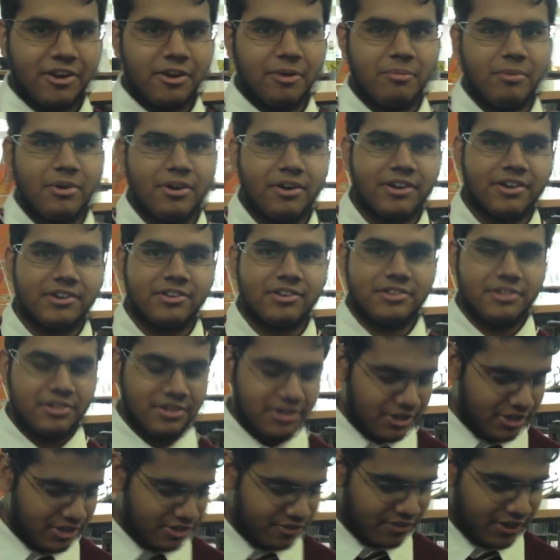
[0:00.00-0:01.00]
I read your book,
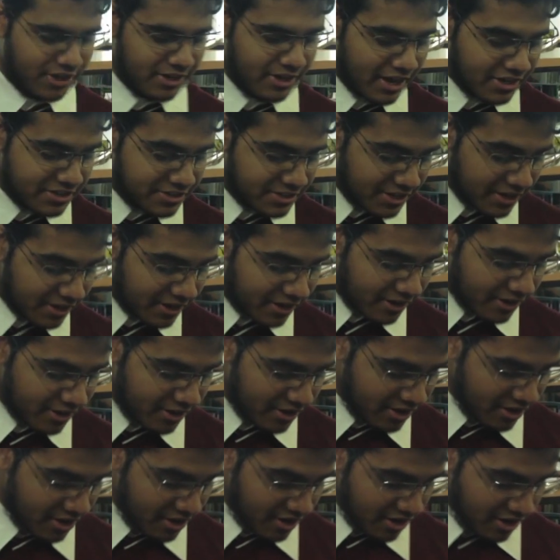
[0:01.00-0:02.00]
it's fantastic.
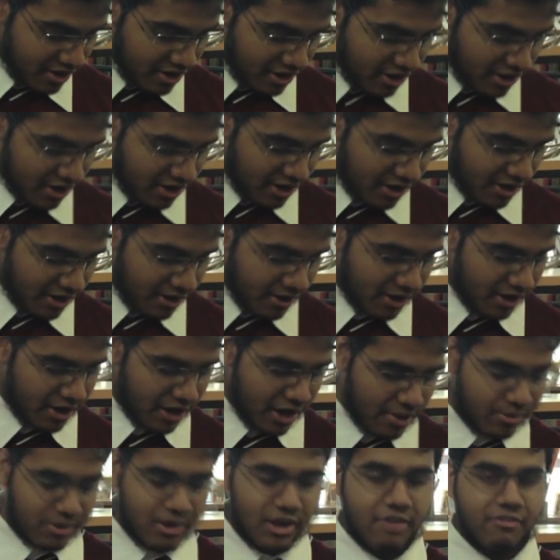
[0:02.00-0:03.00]

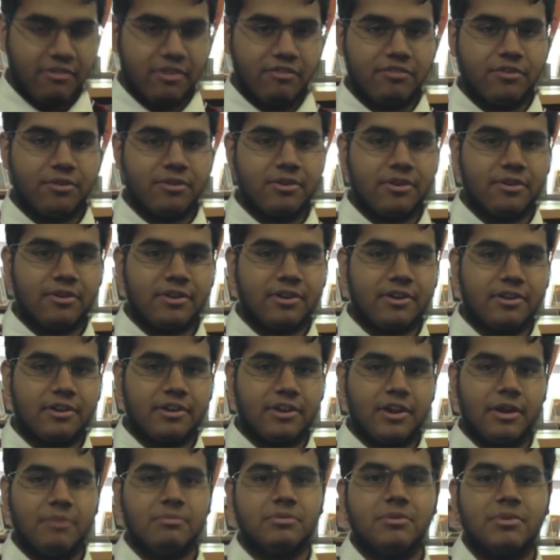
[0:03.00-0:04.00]
I would love if you could
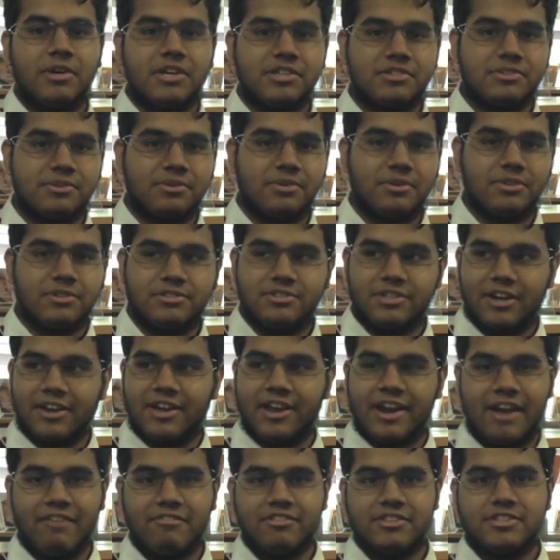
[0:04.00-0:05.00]
come to my school so I
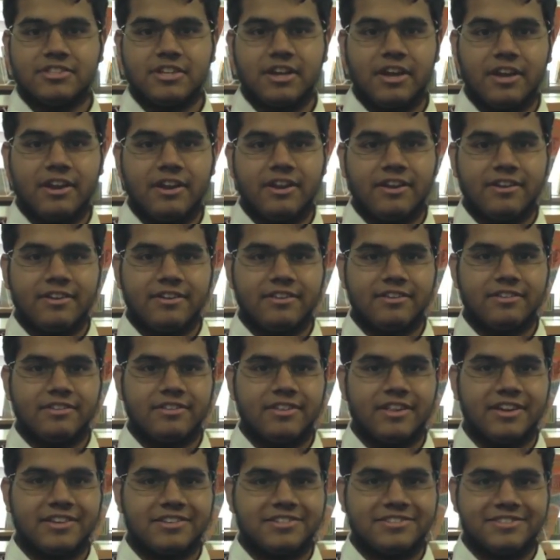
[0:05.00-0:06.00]
can have it signed.
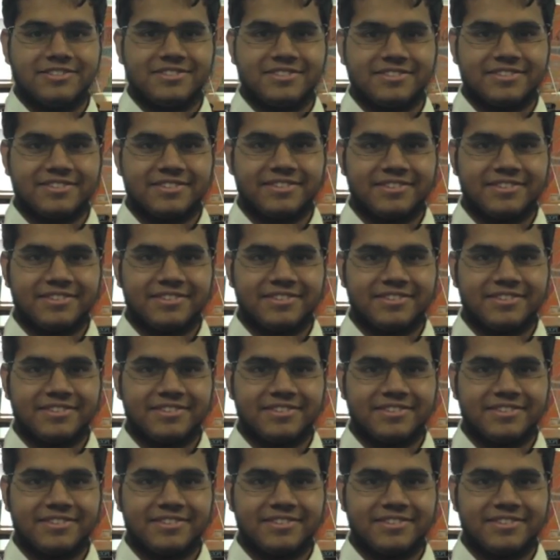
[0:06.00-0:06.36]
Thanks.